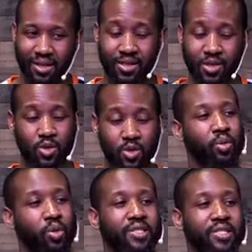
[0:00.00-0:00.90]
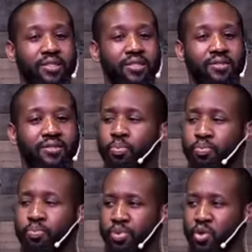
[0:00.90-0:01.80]
and so potent, so
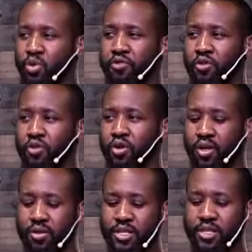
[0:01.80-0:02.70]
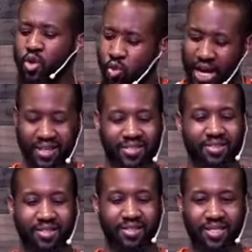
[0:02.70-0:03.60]
beautiful and so
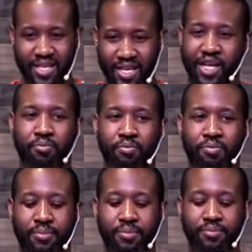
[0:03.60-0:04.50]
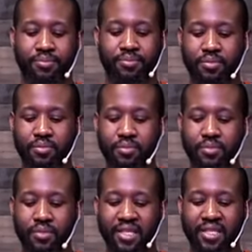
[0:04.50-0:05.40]
reckless to take care of me,
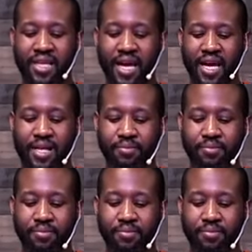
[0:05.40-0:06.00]
says that,